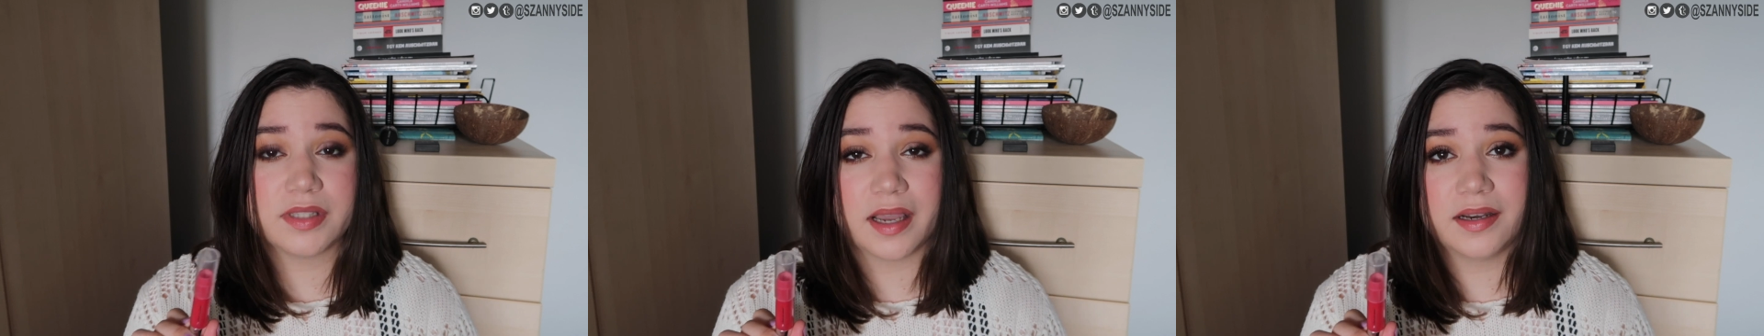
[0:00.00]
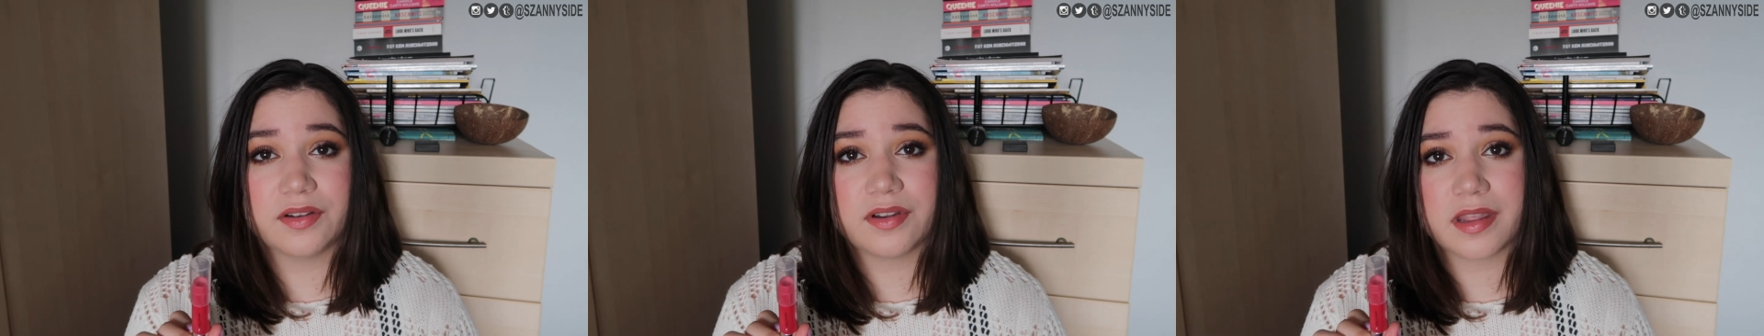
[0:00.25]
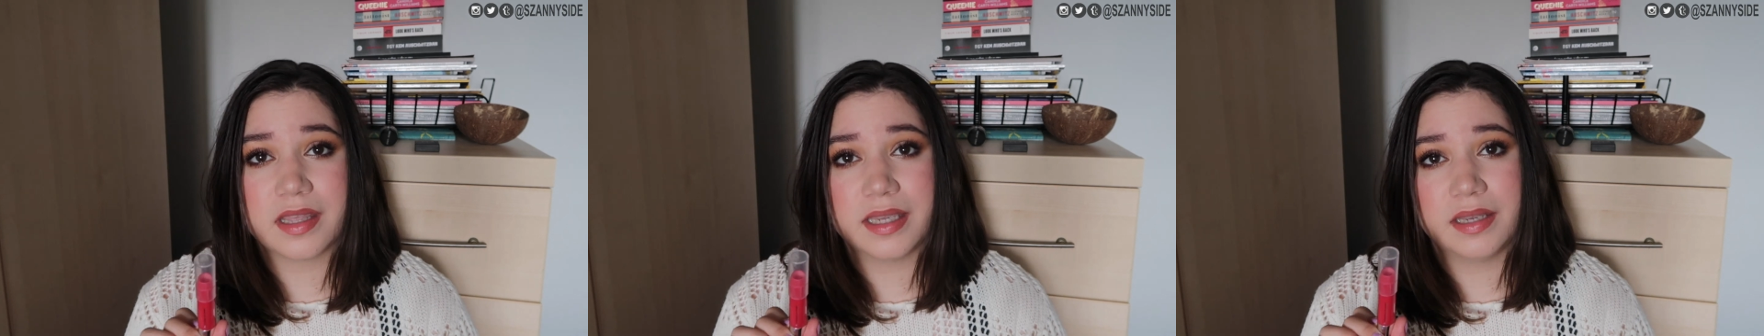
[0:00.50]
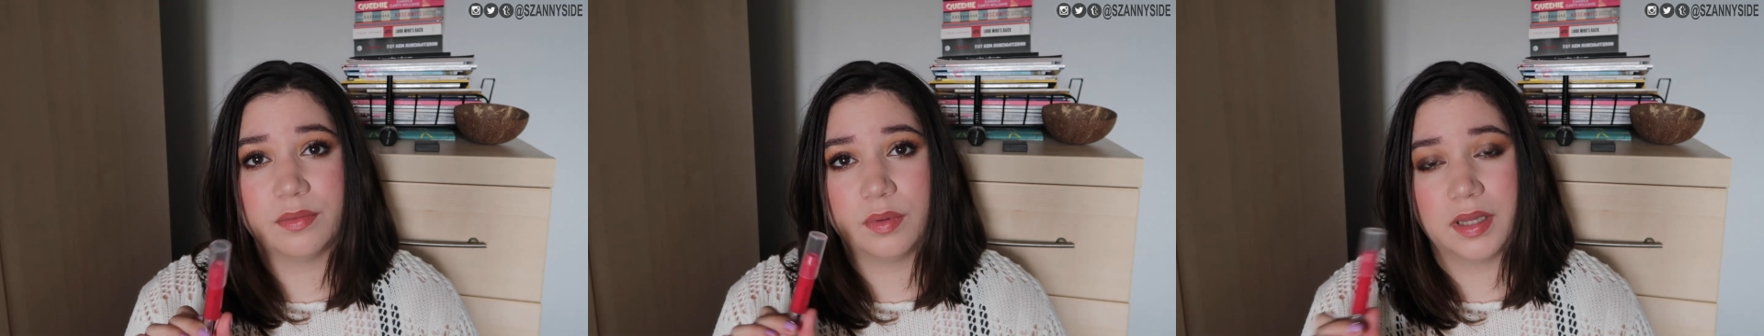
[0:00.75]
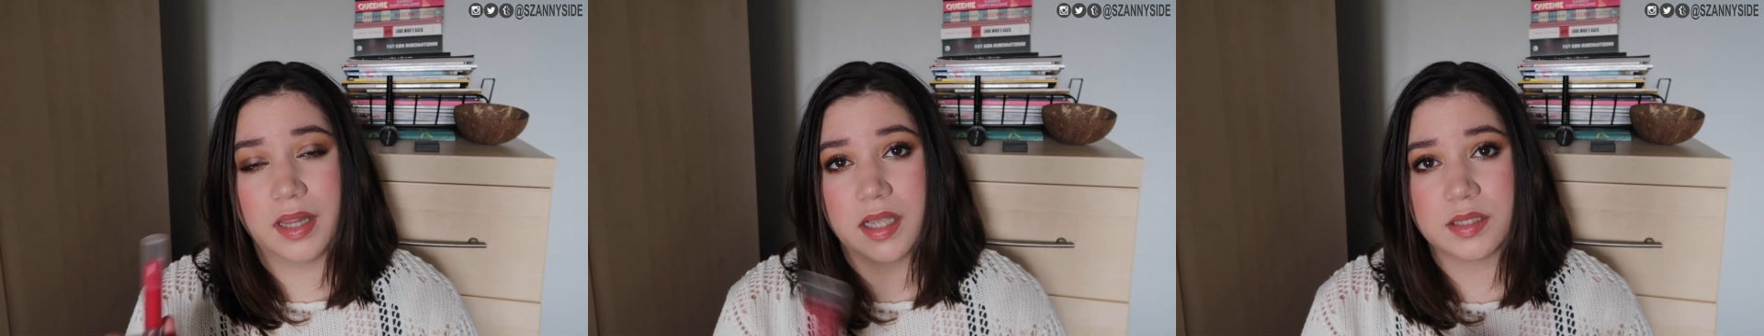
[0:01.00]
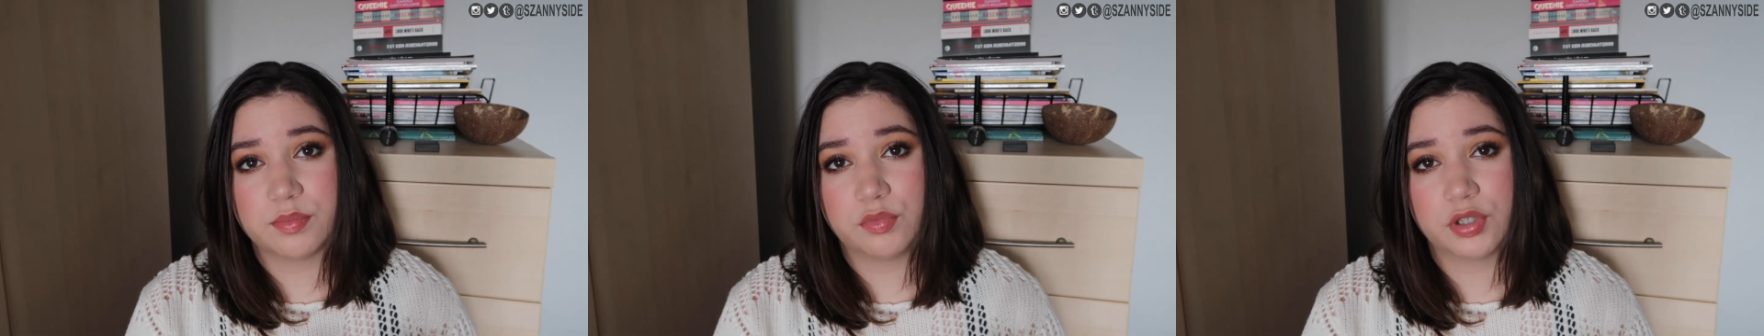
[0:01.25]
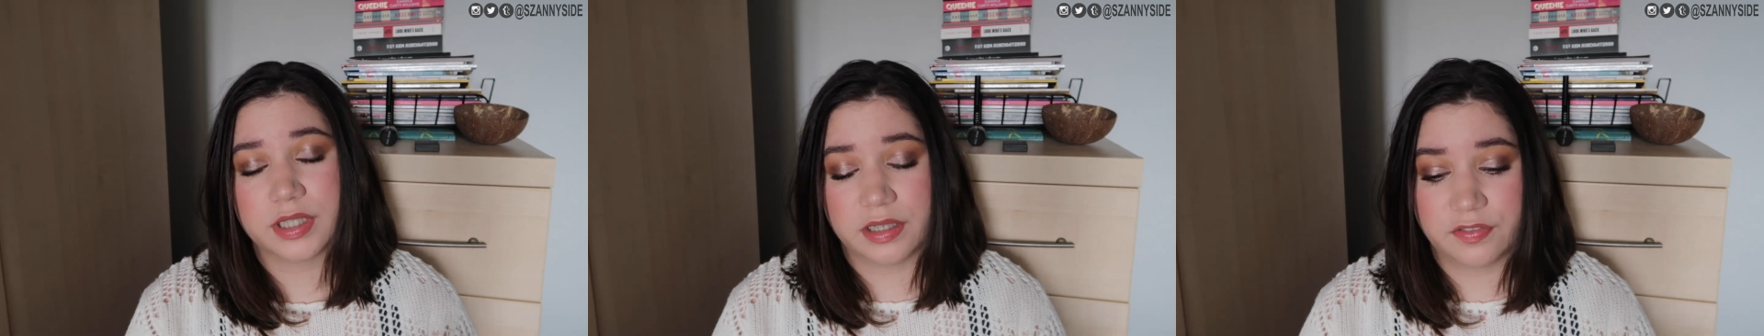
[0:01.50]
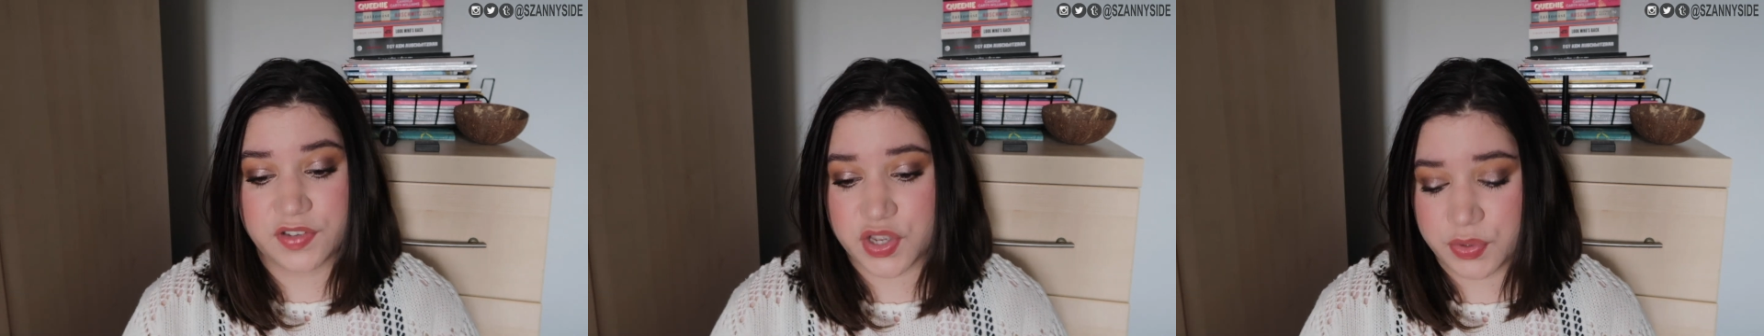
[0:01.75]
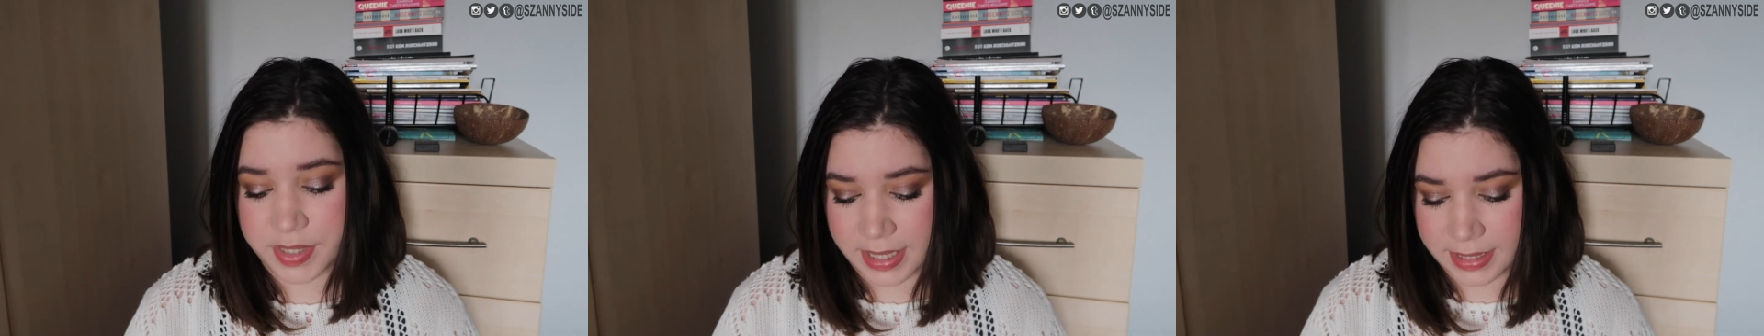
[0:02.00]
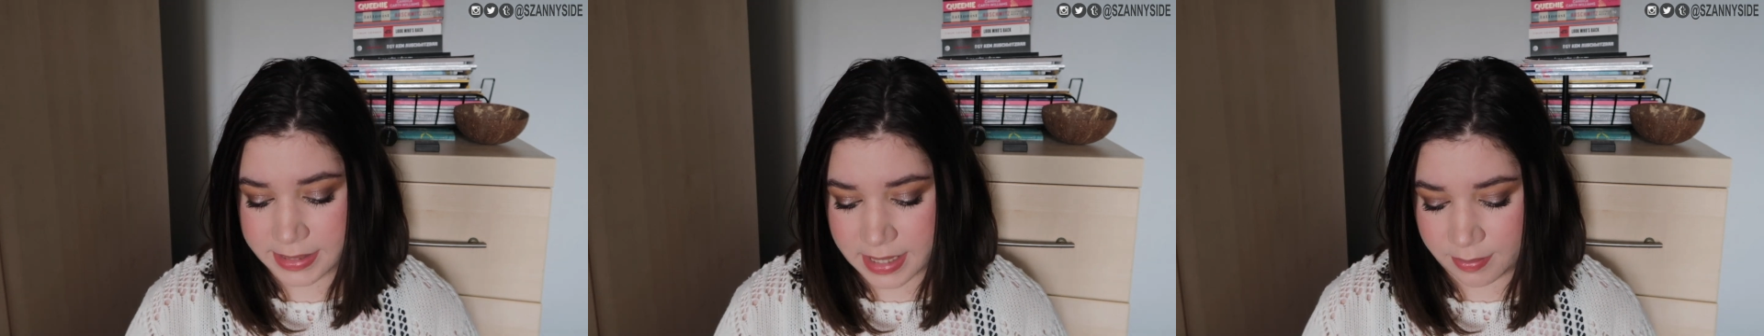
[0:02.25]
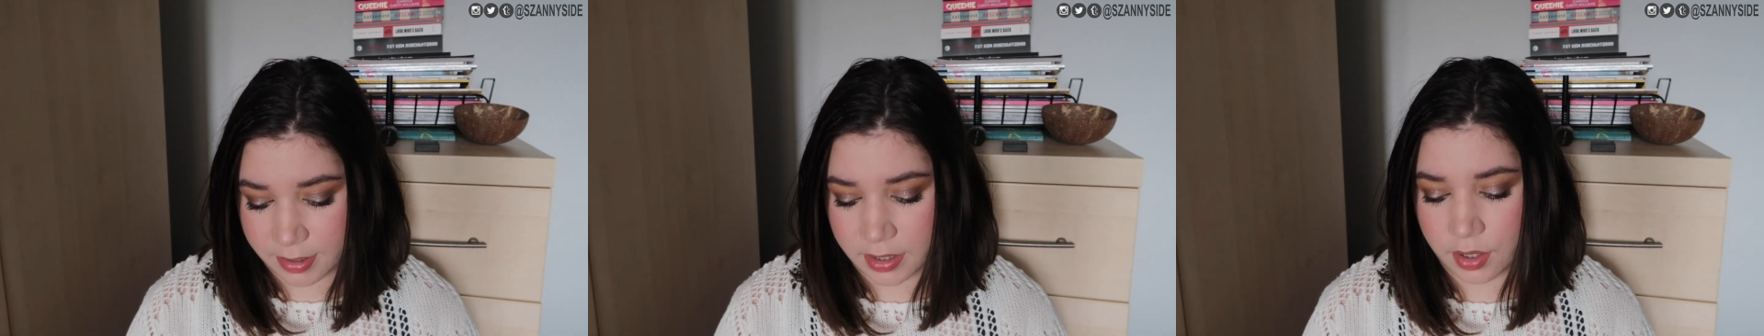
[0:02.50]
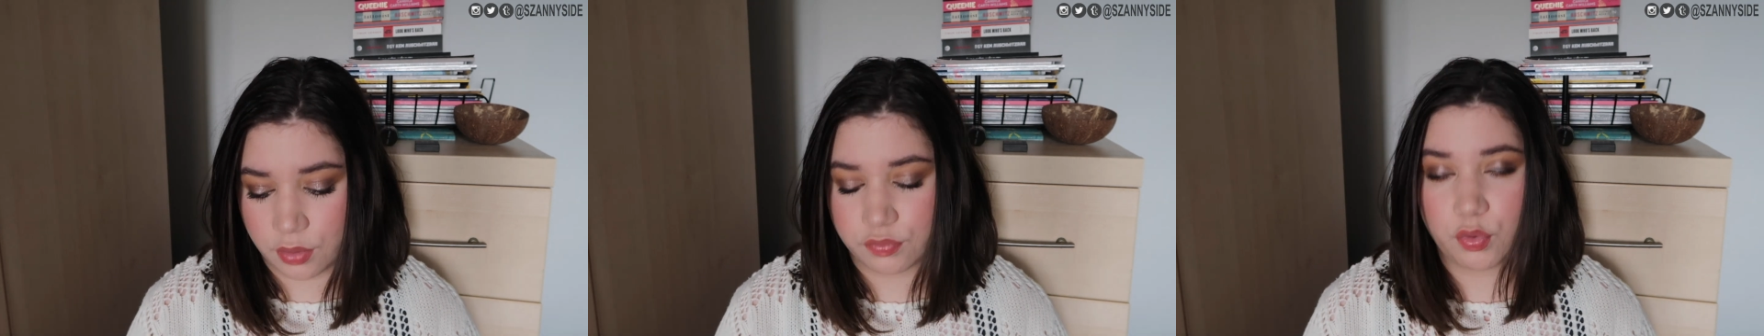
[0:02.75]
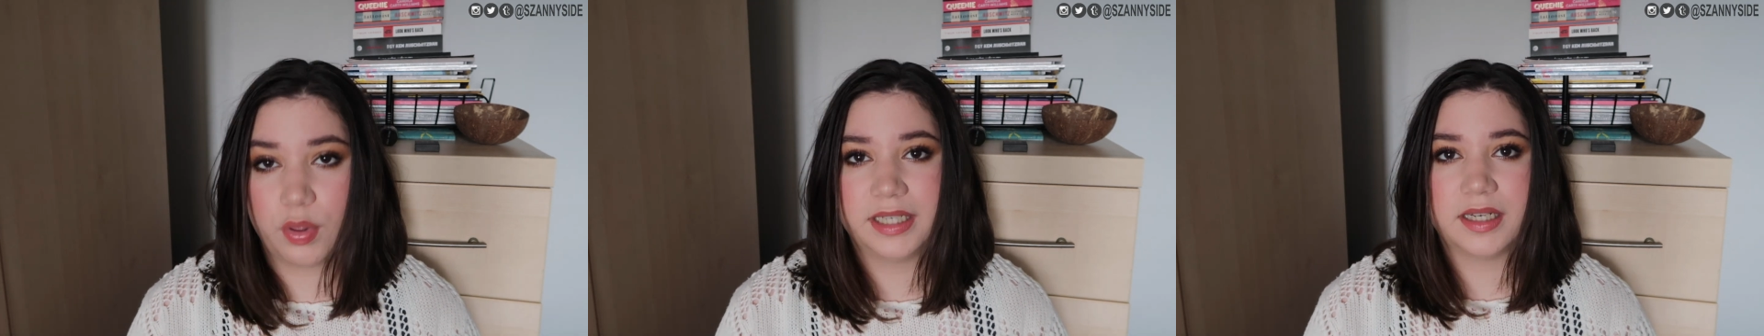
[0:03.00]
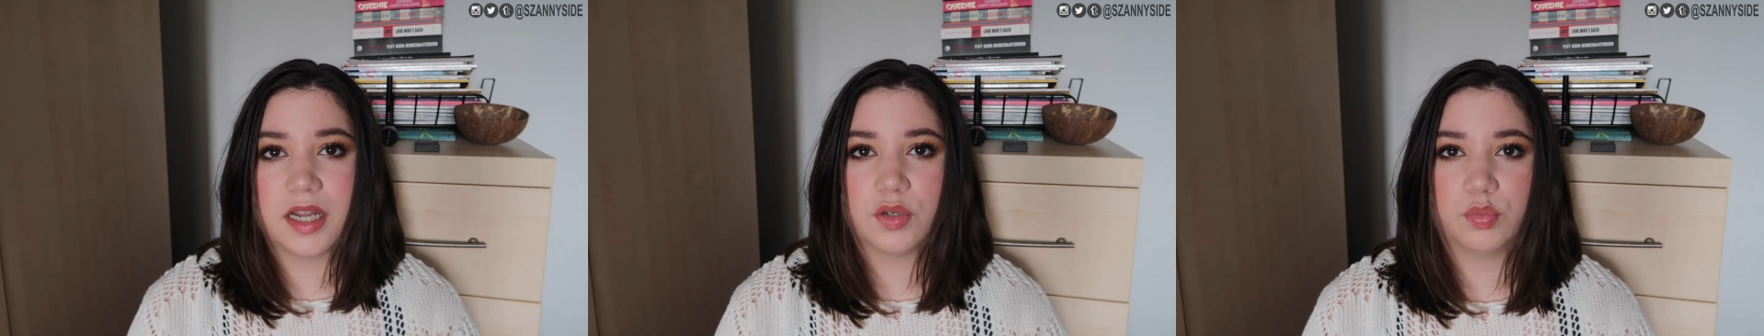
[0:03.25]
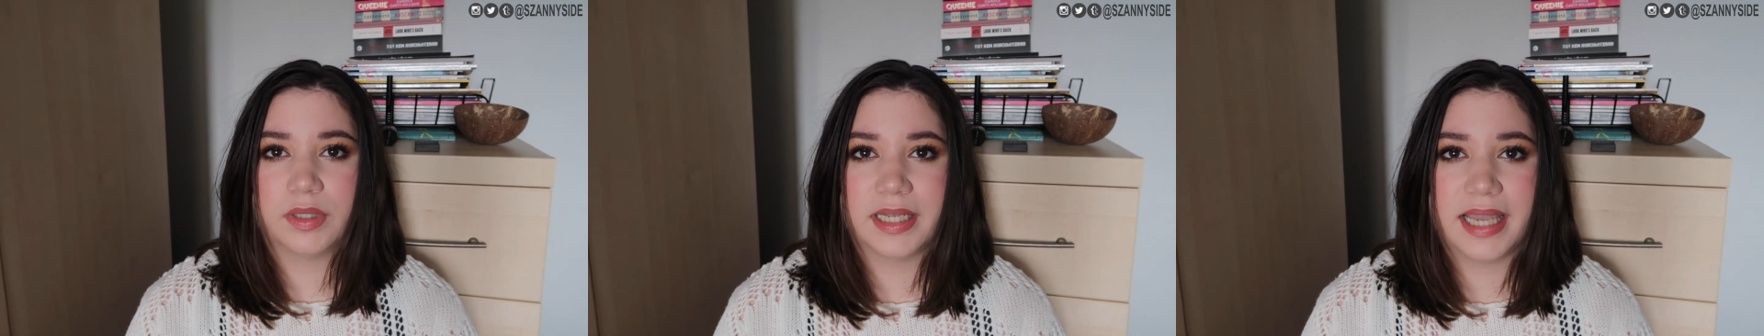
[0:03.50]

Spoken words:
I don't think it will last more than a few days, I'm gonna roll in another one.